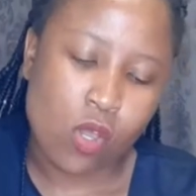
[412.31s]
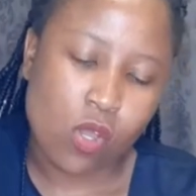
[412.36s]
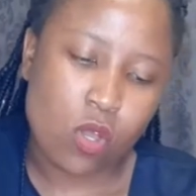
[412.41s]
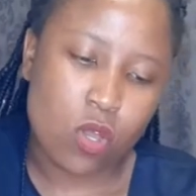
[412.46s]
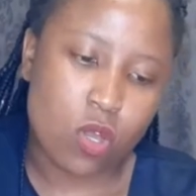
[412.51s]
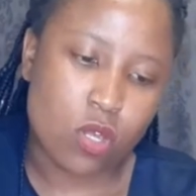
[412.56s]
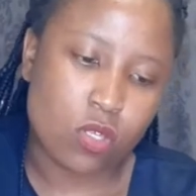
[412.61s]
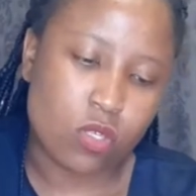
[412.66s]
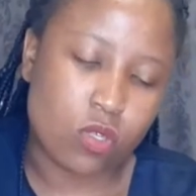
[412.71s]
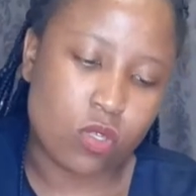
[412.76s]

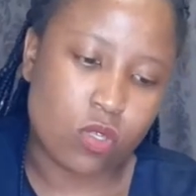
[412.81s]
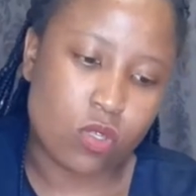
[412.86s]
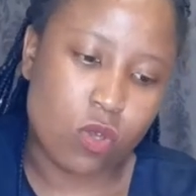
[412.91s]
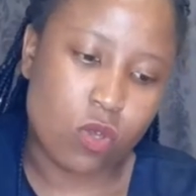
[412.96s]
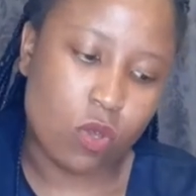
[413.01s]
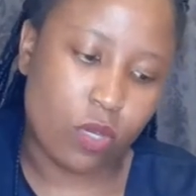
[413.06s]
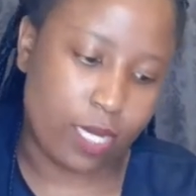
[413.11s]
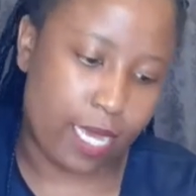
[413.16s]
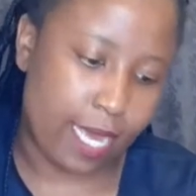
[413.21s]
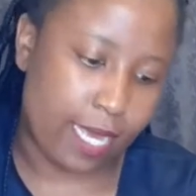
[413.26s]
Because
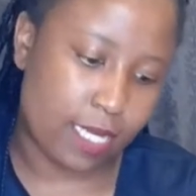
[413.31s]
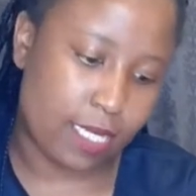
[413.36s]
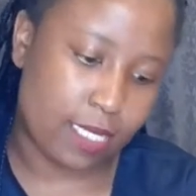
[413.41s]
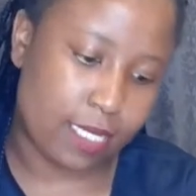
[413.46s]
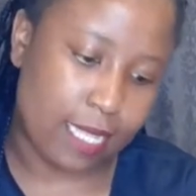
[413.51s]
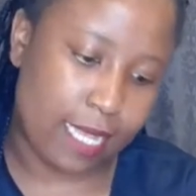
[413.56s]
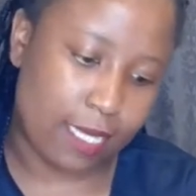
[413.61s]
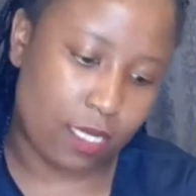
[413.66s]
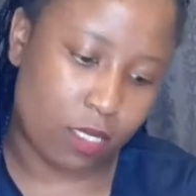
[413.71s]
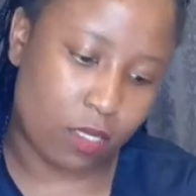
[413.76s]
you guys,
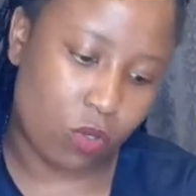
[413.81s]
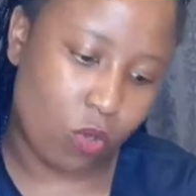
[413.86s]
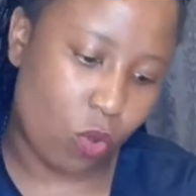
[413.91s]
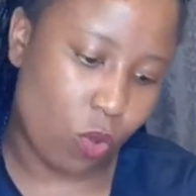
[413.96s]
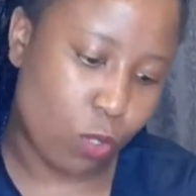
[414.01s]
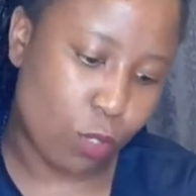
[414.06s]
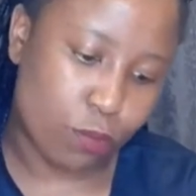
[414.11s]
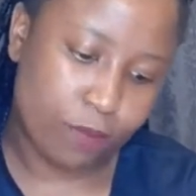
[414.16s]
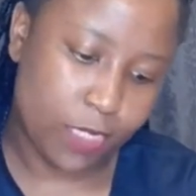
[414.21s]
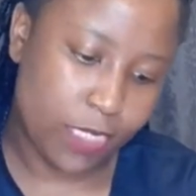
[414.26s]
like, you
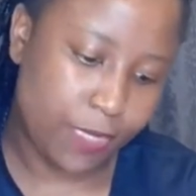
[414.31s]
know,